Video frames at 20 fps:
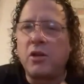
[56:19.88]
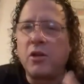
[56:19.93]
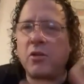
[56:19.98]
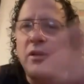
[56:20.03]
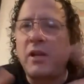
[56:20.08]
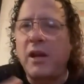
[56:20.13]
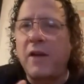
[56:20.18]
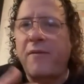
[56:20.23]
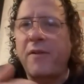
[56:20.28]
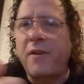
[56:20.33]
do
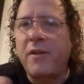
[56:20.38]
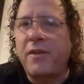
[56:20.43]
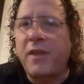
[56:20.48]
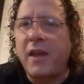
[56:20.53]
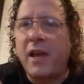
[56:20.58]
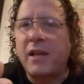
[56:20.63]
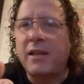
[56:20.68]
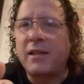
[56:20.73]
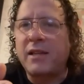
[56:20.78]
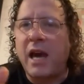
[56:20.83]
different
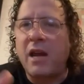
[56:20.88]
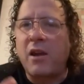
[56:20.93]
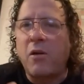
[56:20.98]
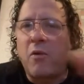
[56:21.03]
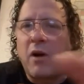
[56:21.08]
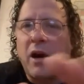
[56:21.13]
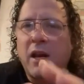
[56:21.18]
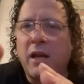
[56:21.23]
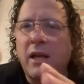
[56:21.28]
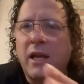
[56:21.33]
things. I
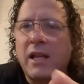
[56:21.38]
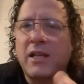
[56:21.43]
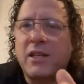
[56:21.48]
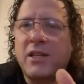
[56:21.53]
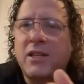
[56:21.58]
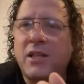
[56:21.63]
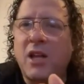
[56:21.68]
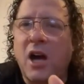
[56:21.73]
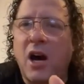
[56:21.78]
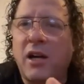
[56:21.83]
don't want to get
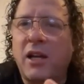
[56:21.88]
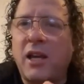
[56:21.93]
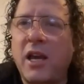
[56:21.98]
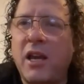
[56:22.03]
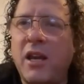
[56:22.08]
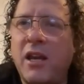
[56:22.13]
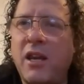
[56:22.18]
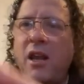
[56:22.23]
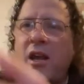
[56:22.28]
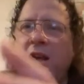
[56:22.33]
stuck
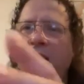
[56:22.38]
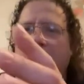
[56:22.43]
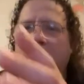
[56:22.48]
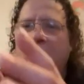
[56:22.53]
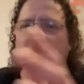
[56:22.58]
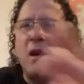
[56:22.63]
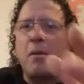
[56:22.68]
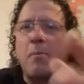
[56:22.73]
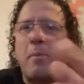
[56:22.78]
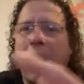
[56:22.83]
in
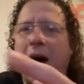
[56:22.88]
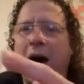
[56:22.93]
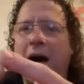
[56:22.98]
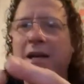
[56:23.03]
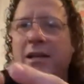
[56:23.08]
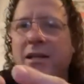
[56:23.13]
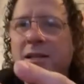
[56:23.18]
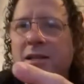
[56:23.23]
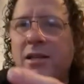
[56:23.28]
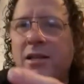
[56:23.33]
a
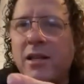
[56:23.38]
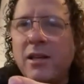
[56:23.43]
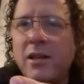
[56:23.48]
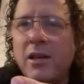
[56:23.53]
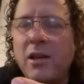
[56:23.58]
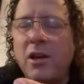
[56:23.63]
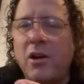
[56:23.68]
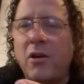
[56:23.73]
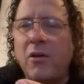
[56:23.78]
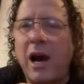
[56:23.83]
box,
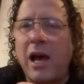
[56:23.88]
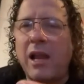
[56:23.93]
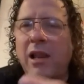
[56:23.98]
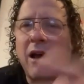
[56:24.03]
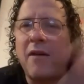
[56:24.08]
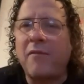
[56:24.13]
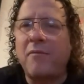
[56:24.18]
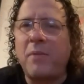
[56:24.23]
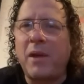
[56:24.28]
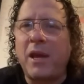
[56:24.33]
you know. Mm-hmm. I
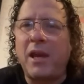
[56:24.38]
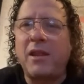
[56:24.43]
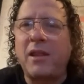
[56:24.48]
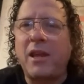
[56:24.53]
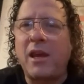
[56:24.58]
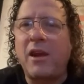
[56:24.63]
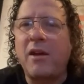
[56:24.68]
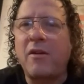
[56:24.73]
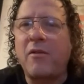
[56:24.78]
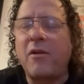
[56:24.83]
love being
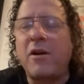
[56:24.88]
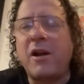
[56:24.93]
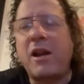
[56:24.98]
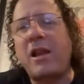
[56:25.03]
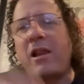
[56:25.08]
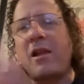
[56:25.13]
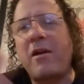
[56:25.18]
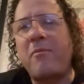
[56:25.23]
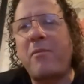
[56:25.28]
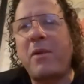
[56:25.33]
the hero and
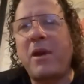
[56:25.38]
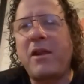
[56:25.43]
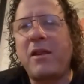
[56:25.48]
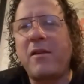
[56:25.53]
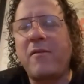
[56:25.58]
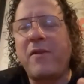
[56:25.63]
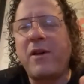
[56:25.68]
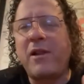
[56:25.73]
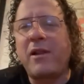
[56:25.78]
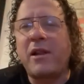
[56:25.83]
I love being
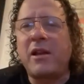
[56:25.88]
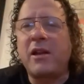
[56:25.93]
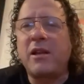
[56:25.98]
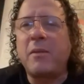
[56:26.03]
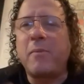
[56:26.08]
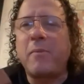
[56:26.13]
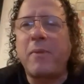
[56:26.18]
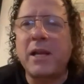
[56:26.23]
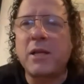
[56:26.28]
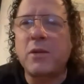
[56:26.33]
the villain. It
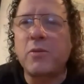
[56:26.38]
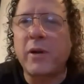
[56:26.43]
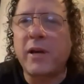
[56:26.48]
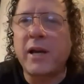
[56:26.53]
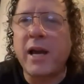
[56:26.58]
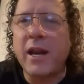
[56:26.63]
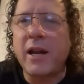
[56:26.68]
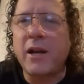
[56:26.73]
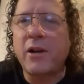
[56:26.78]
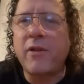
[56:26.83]
depends what
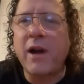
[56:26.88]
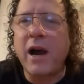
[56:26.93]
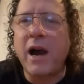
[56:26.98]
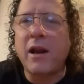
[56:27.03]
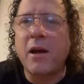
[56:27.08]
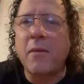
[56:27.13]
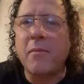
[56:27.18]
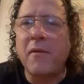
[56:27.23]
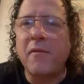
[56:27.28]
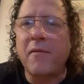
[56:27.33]
kind of
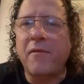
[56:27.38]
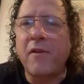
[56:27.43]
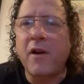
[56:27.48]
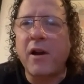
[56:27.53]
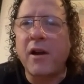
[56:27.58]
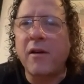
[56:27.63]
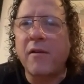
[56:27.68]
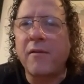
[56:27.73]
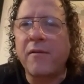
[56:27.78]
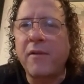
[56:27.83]
crowd I'm in
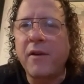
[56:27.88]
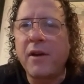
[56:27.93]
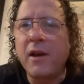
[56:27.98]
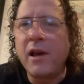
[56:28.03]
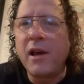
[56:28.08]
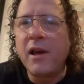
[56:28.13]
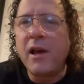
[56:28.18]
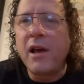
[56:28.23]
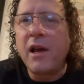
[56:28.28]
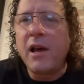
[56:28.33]
front of.
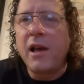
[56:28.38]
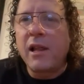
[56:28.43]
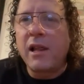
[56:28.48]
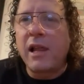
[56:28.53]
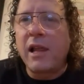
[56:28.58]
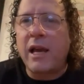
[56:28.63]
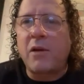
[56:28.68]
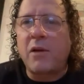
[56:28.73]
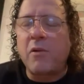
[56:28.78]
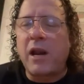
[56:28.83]
Mm-hmm.
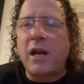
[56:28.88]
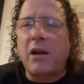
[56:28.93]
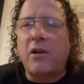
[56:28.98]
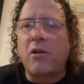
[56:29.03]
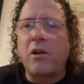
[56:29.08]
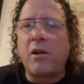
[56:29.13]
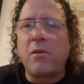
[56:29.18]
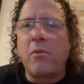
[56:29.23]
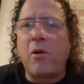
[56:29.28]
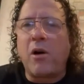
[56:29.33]
Like when I
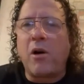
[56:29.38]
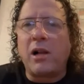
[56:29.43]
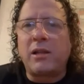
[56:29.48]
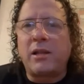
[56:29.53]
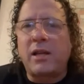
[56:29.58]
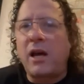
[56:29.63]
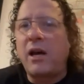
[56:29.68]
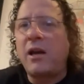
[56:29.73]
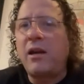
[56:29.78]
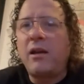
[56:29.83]
go to
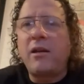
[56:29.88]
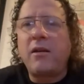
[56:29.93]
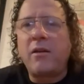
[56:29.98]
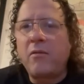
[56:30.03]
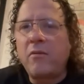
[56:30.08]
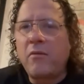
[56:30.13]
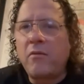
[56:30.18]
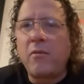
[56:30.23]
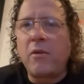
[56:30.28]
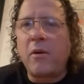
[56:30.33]
Malta,
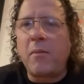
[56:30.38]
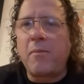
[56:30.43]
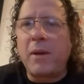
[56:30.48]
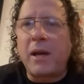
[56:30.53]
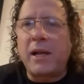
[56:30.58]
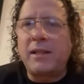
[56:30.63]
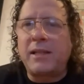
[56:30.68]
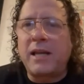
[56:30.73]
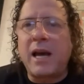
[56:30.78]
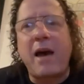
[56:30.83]
we're
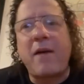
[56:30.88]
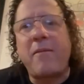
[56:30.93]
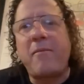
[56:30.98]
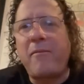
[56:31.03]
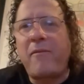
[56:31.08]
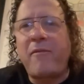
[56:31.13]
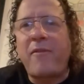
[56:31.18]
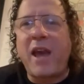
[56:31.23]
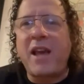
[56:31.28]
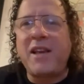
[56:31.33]
big
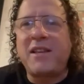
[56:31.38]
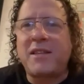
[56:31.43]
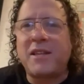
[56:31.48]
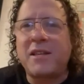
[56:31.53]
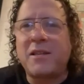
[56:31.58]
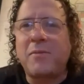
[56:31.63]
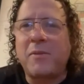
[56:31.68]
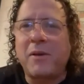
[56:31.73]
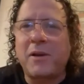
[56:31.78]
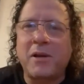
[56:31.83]
time
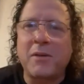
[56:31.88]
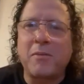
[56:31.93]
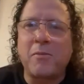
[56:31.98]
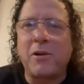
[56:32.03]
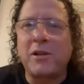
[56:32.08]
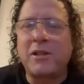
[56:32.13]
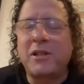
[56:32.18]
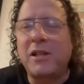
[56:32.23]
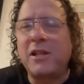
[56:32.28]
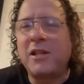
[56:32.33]
faces because
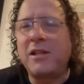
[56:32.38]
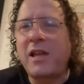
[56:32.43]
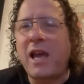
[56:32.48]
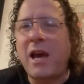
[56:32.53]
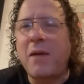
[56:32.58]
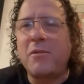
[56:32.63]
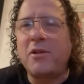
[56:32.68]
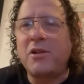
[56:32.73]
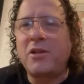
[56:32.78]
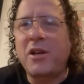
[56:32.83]
Malta the
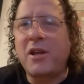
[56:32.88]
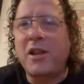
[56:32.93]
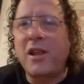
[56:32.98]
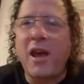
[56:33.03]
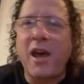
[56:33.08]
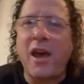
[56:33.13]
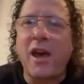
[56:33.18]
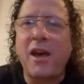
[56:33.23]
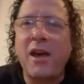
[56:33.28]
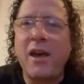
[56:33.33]
Damager are
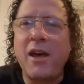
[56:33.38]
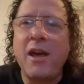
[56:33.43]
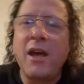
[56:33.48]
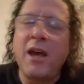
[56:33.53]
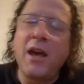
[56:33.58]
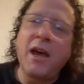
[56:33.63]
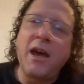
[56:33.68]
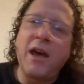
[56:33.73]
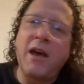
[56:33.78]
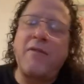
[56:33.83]
there.
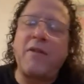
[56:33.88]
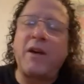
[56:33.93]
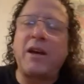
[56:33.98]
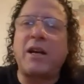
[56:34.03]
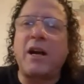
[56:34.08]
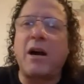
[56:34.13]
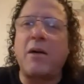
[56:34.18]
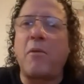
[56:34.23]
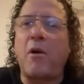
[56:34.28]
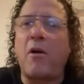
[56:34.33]
Mm-hmm. If I
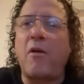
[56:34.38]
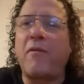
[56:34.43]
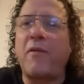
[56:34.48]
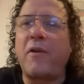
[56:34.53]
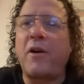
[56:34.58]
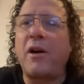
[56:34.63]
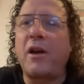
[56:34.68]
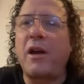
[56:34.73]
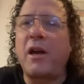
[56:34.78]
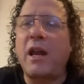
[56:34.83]
come
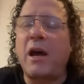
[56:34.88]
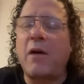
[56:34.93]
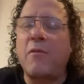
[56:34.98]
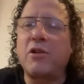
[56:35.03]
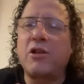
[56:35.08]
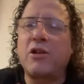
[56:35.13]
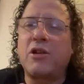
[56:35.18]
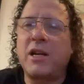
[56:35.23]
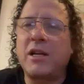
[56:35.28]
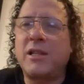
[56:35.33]
over, and I
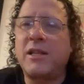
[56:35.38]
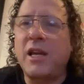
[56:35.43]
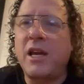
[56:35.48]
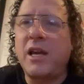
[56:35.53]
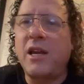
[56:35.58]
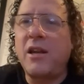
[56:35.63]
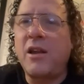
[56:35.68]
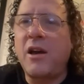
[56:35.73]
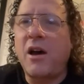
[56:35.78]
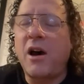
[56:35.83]
was just
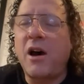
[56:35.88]
in